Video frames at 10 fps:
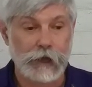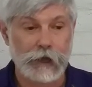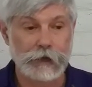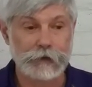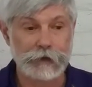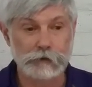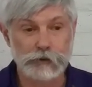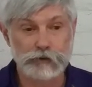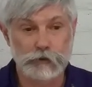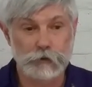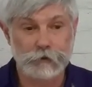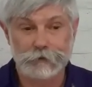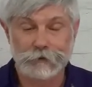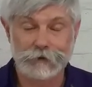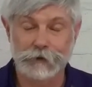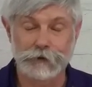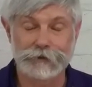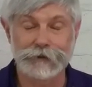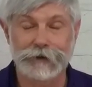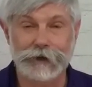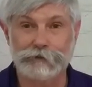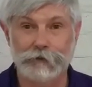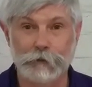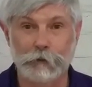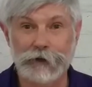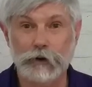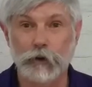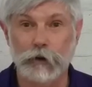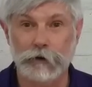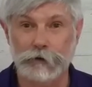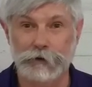And he was a drill, you know, a DI from the Marine Corps,